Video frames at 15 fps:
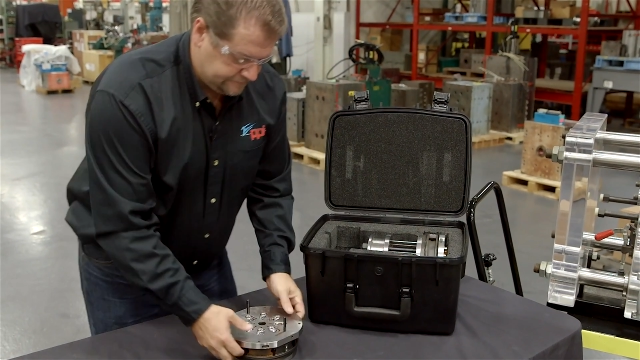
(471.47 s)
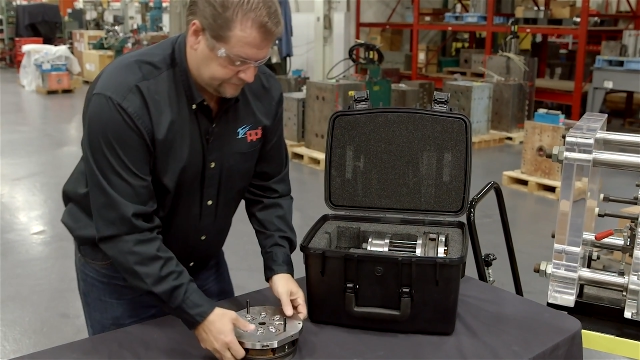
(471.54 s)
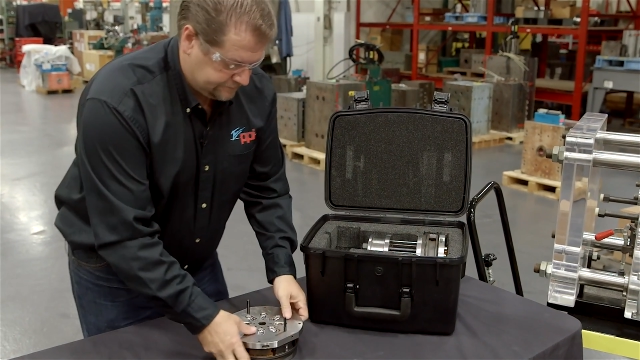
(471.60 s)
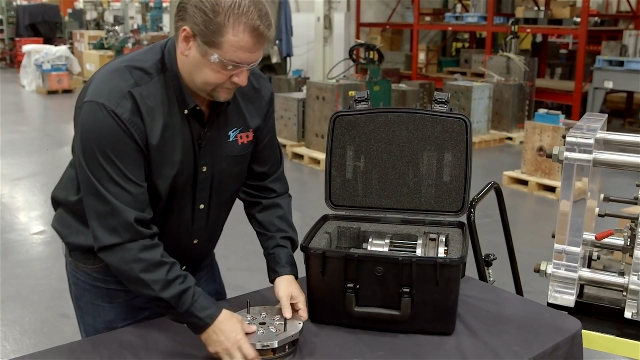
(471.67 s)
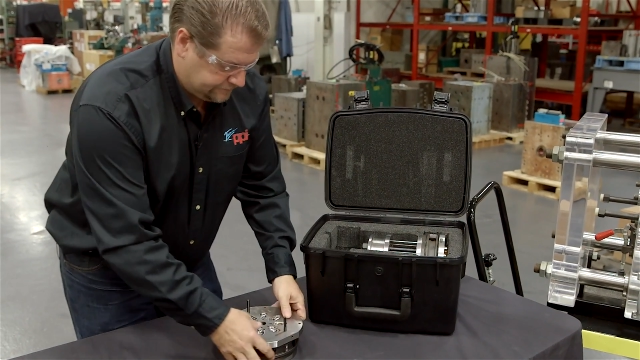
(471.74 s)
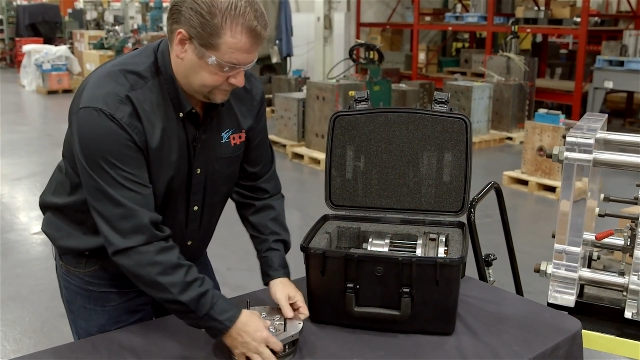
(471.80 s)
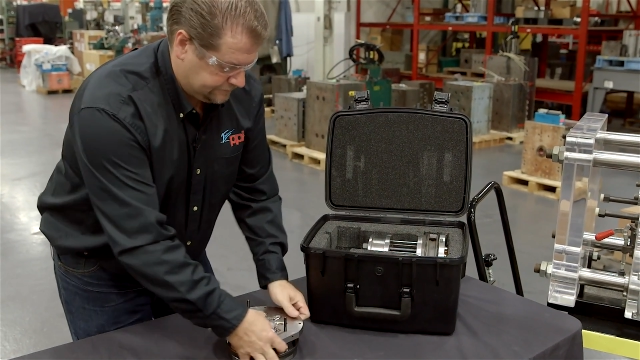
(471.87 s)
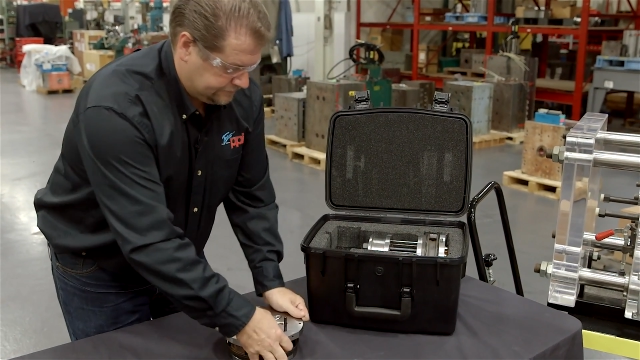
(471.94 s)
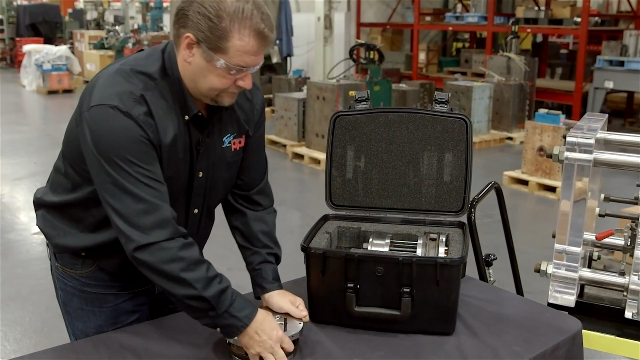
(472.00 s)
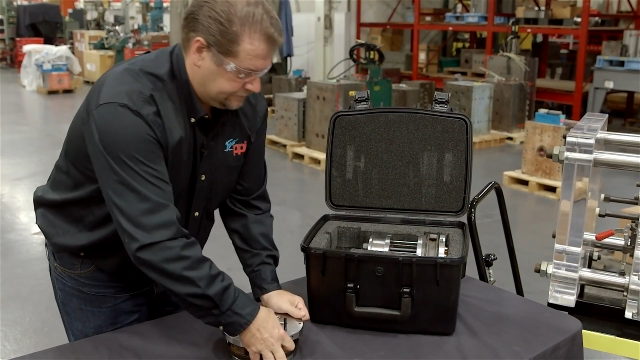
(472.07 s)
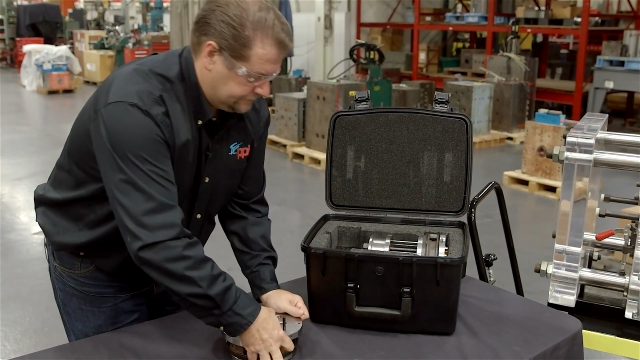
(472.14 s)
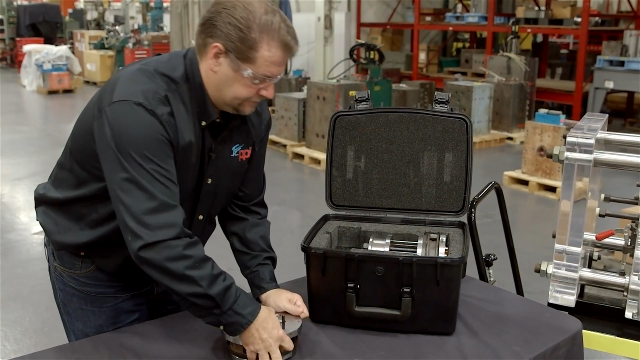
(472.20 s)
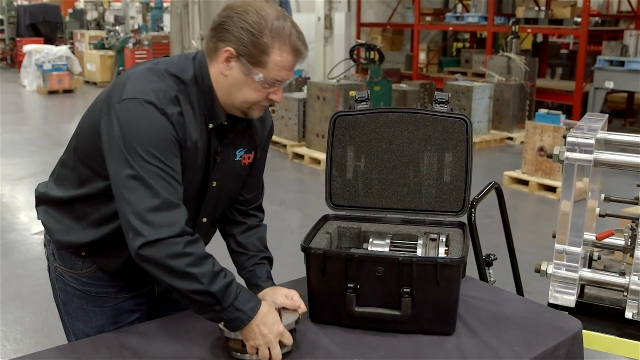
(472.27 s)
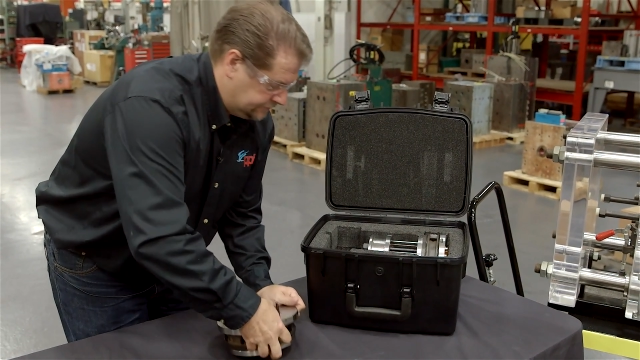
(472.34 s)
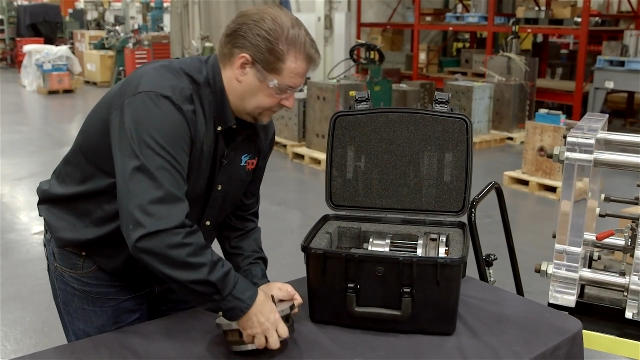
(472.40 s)

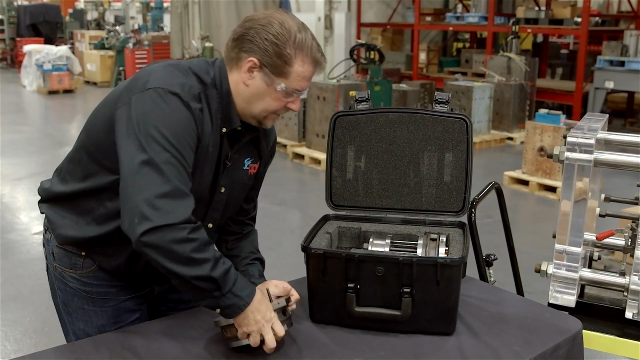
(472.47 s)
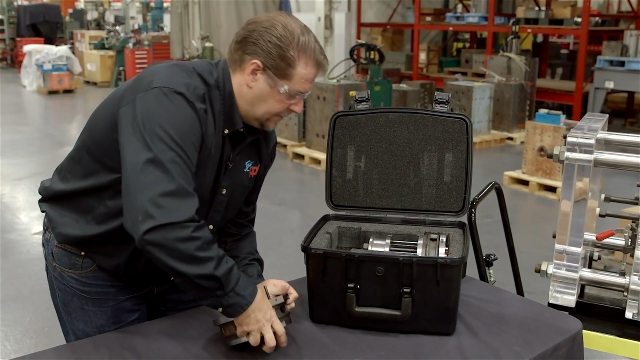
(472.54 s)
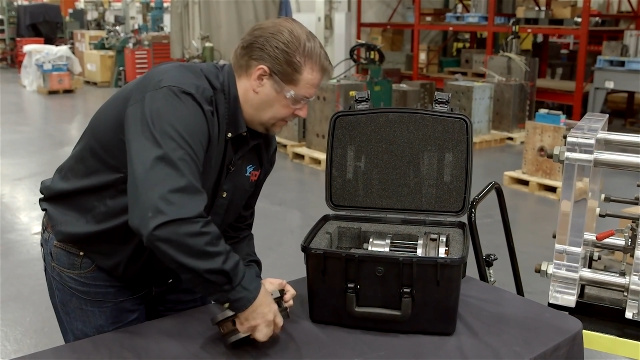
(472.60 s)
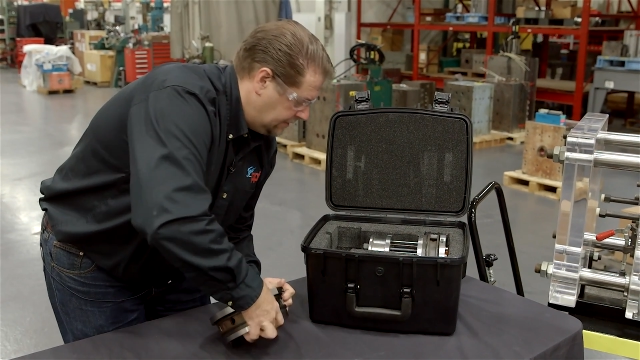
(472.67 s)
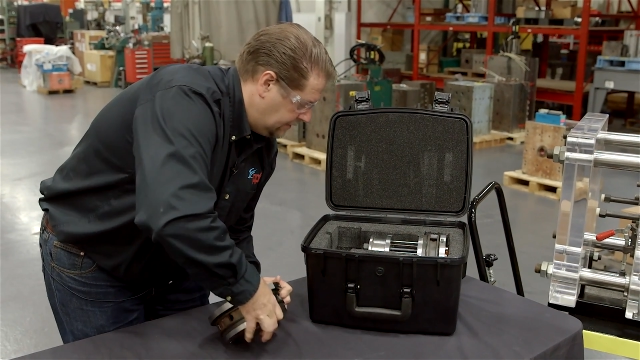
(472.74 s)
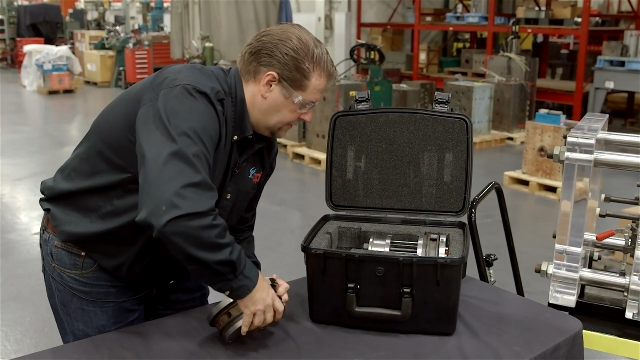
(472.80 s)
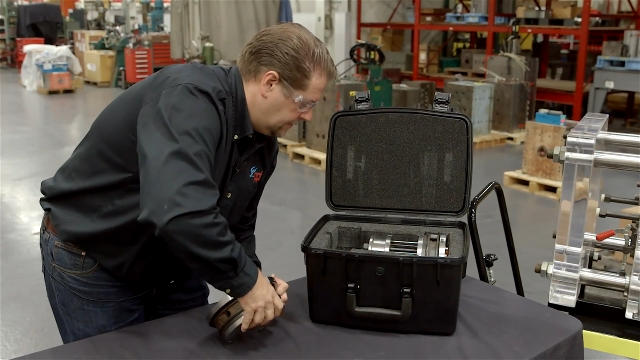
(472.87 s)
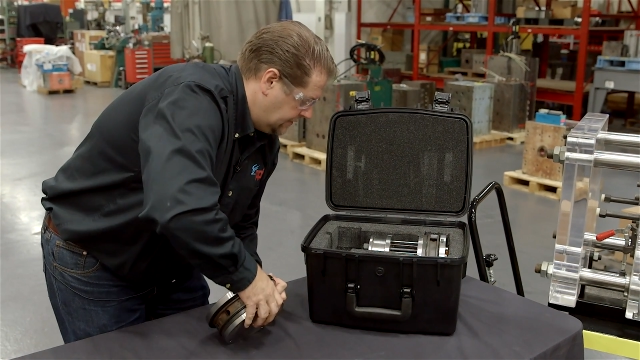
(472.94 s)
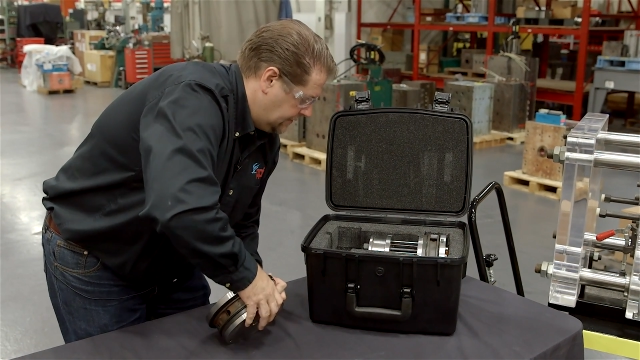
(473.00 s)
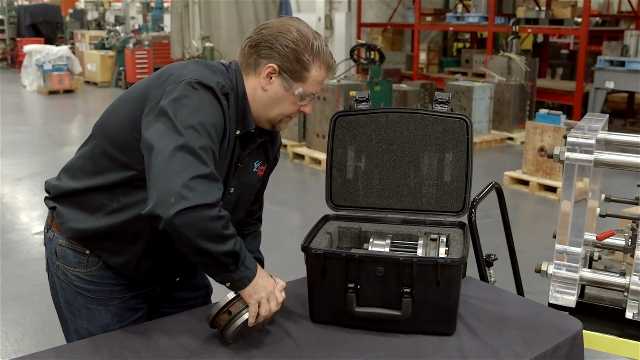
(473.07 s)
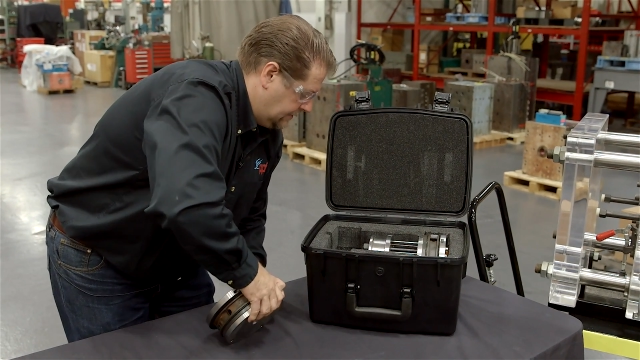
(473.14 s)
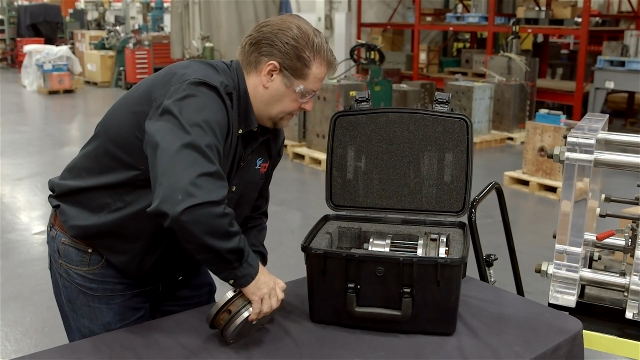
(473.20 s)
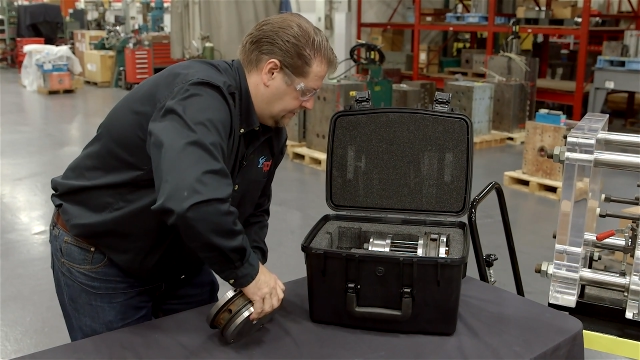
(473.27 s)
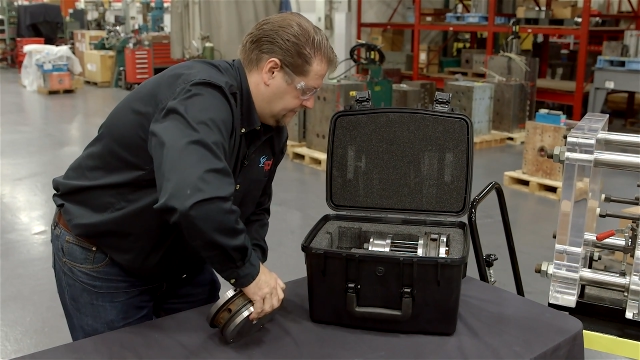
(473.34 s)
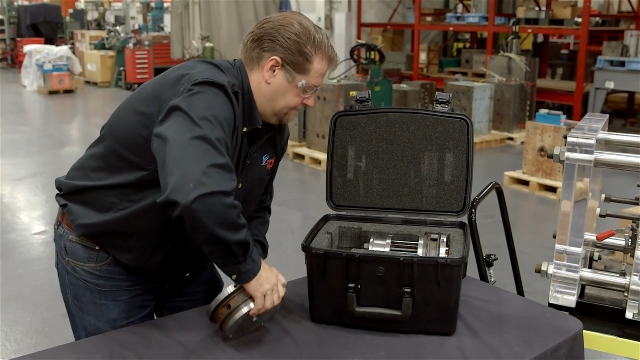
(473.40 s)
No one is speaking in this clip.